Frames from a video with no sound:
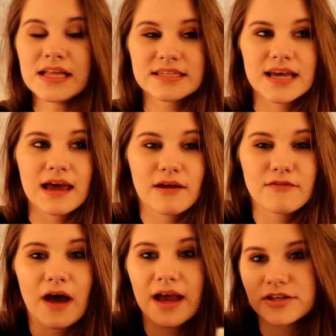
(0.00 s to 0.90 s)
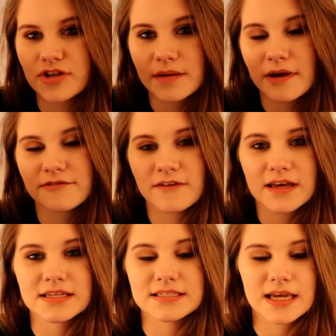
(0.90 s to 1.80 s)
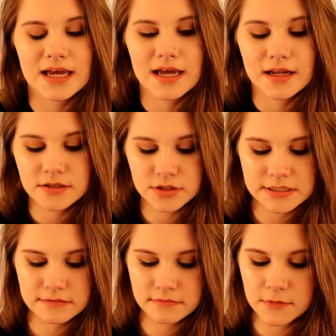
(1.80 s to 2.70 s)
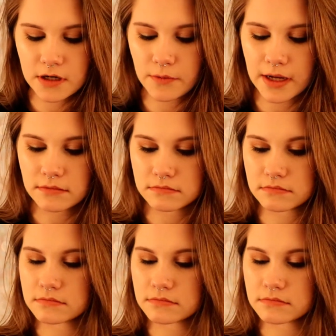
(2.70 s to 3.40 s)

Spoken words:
to kind of hydrate my face and just, you know what?